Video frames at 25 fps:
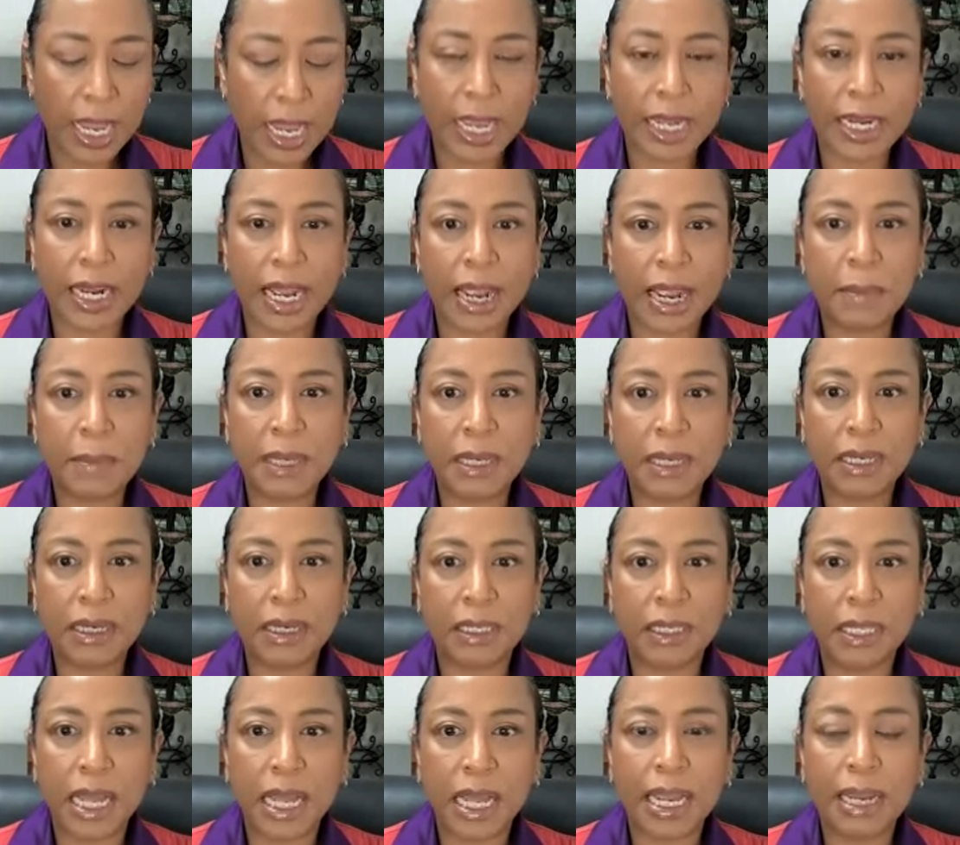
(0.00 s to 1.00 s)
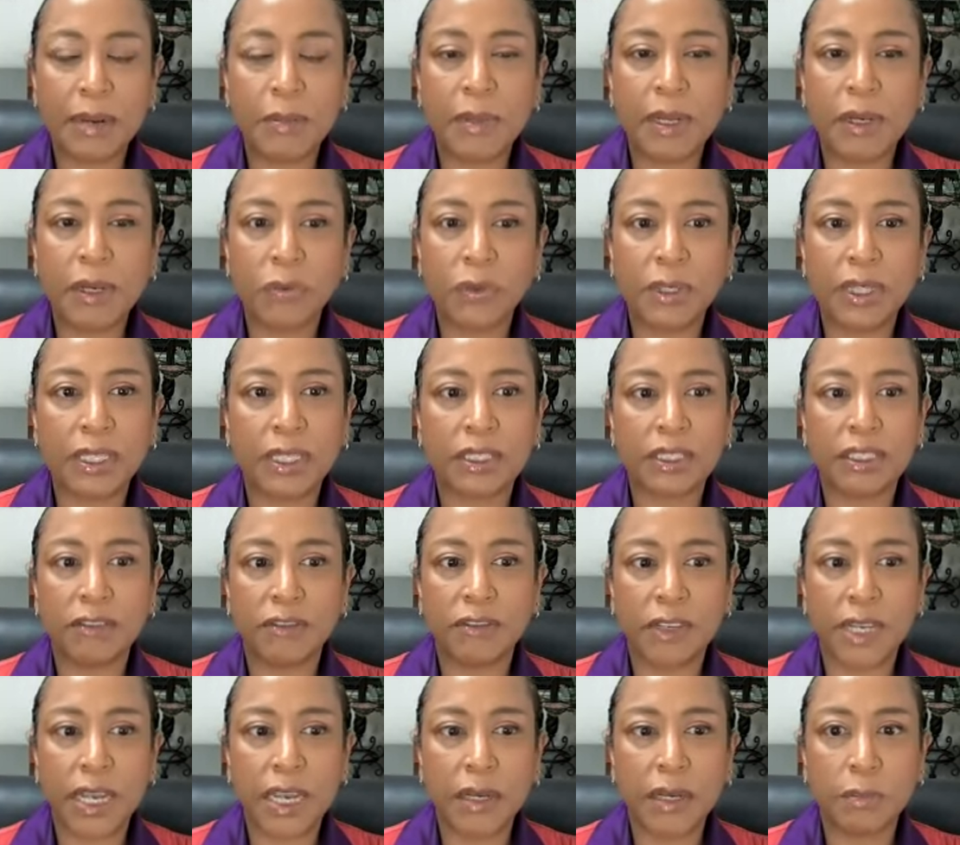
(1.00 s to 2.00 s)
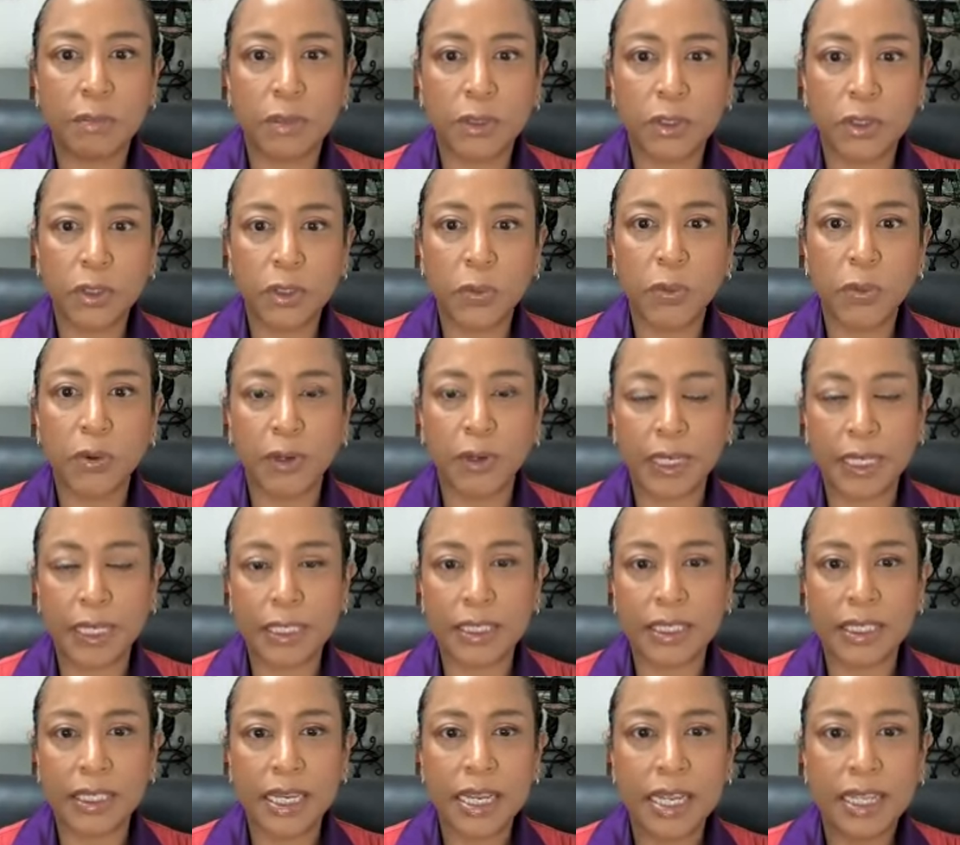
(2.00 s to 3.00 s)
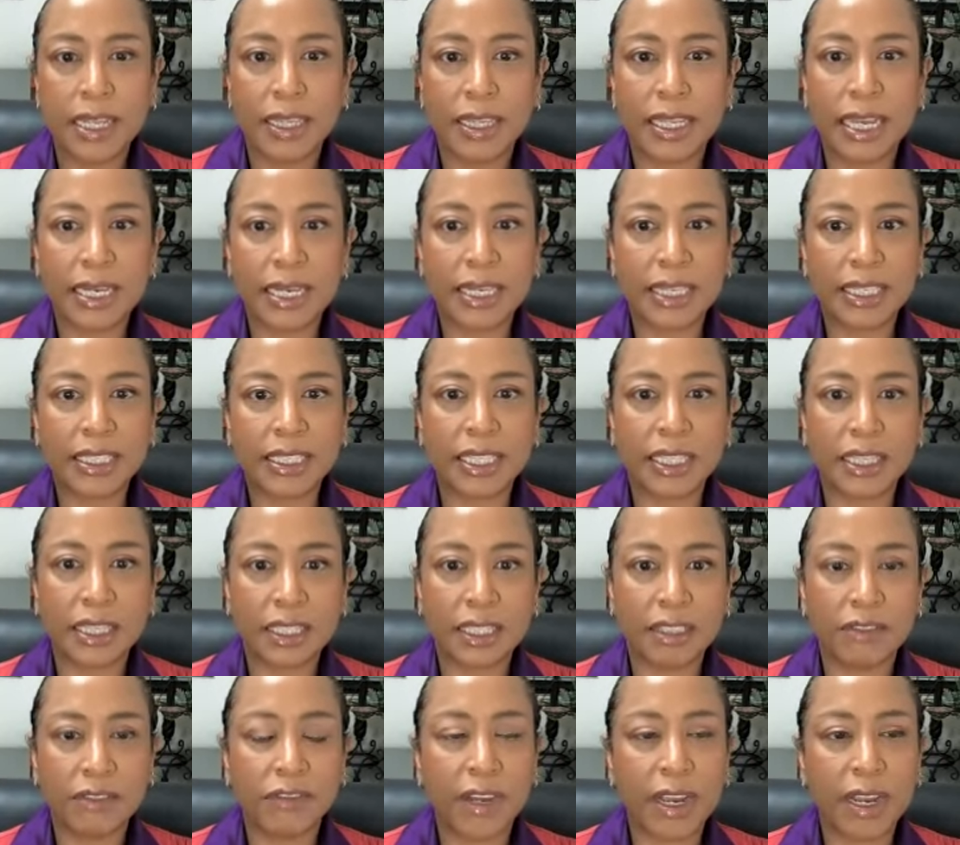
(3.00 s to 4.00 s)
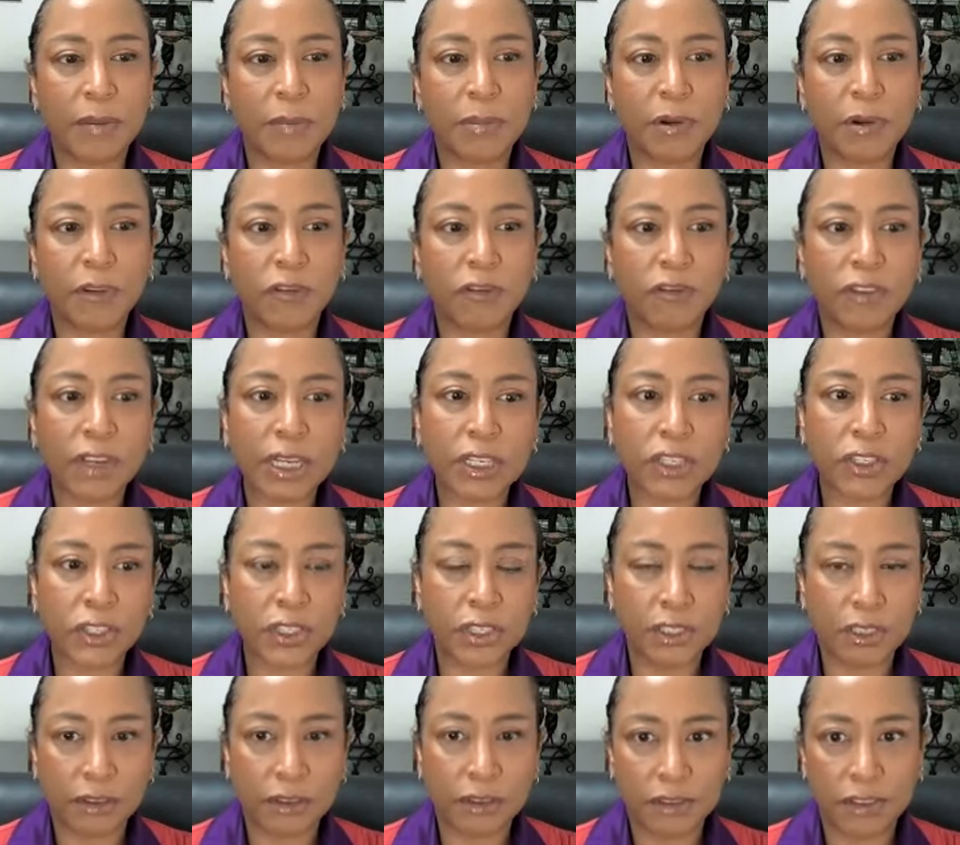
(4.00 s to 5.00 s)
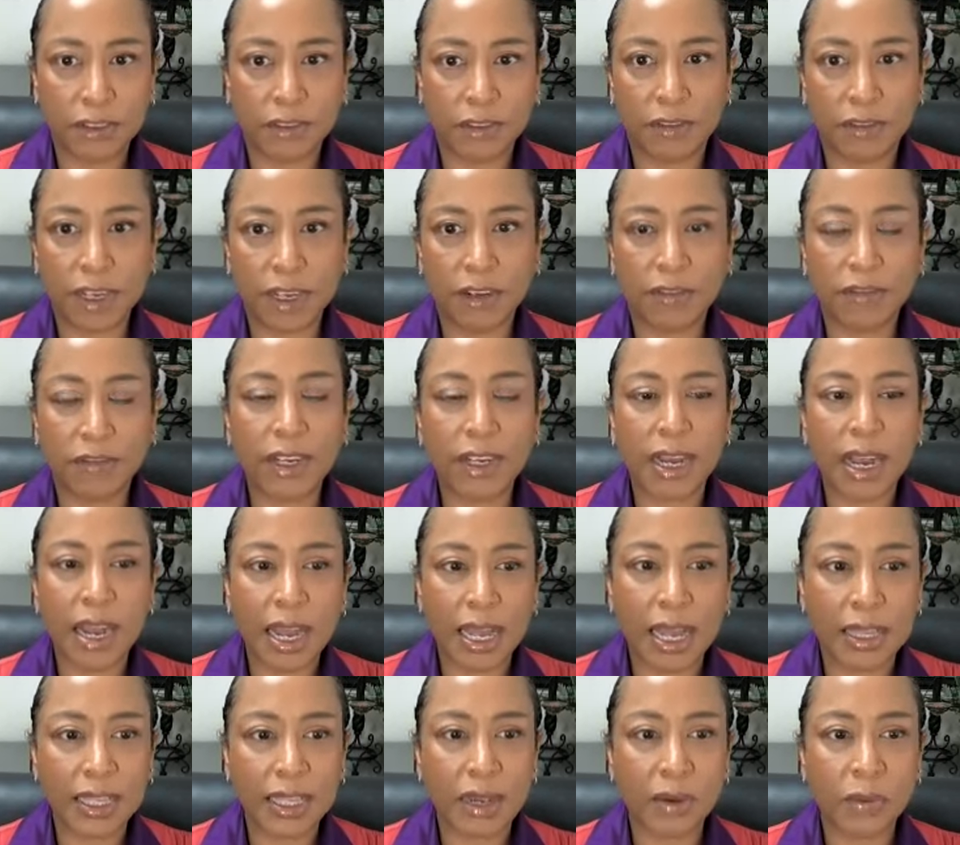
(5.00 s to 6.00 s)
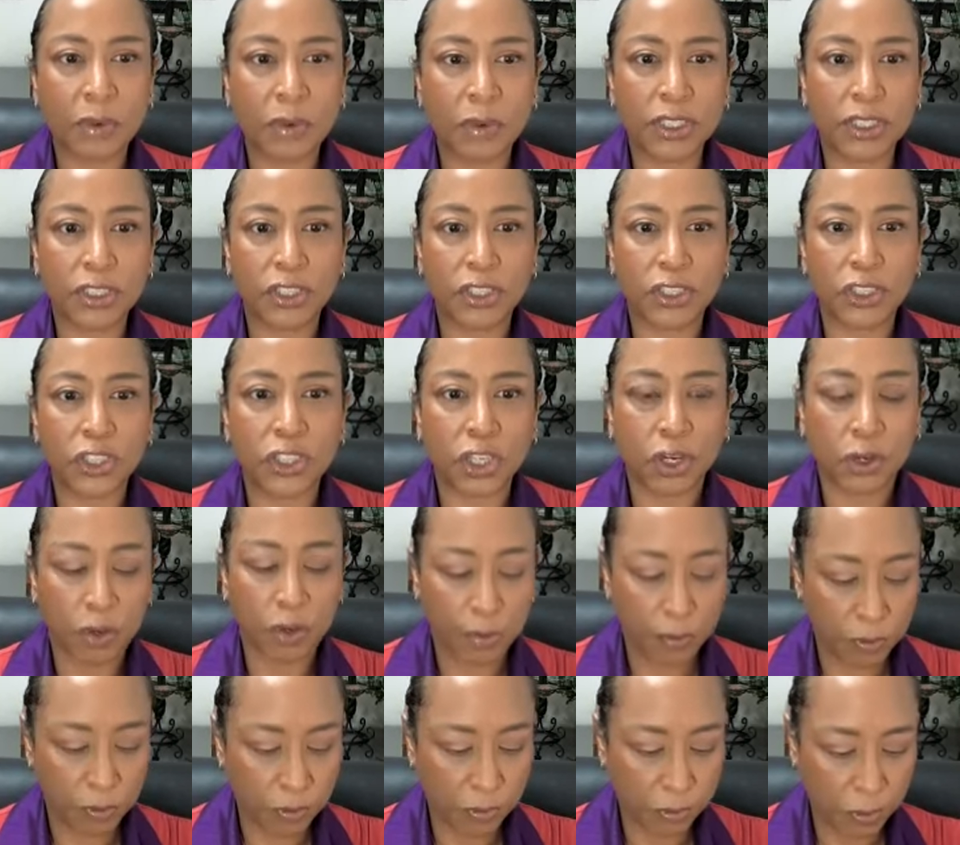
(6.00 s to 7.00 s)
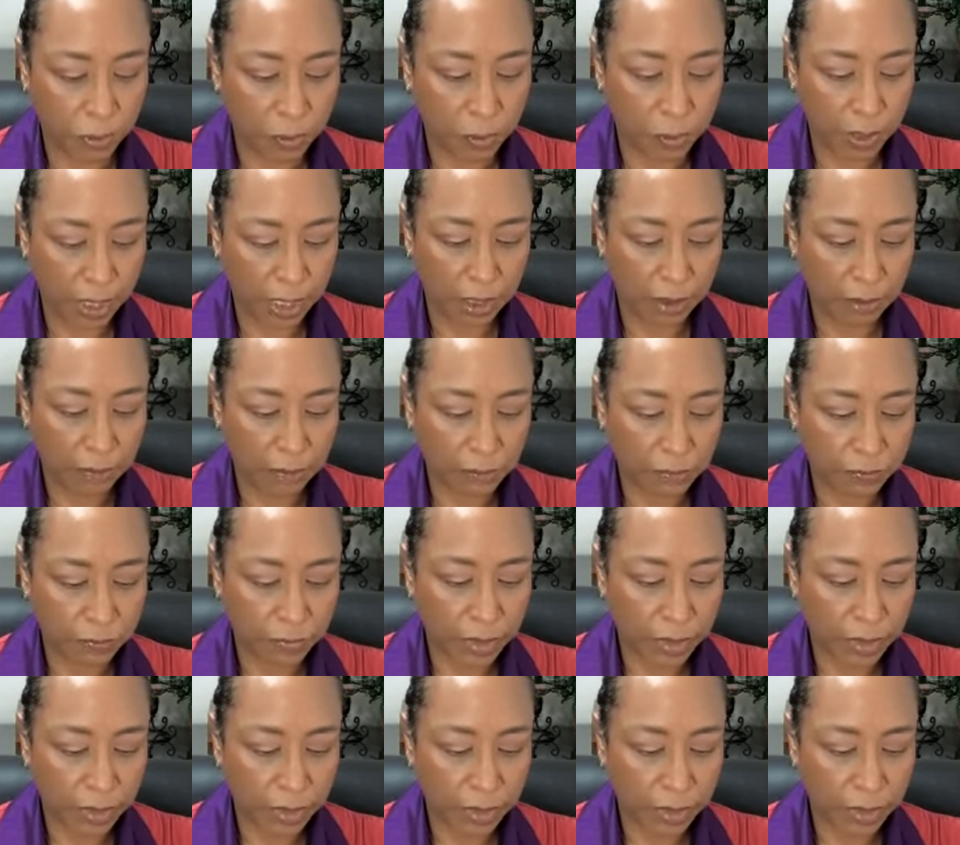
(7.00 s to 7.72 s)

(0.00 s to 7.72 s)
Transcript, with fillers: And I'm in alignment with the divine blueprint that is the divine perfection of, of God that wants to show up through me.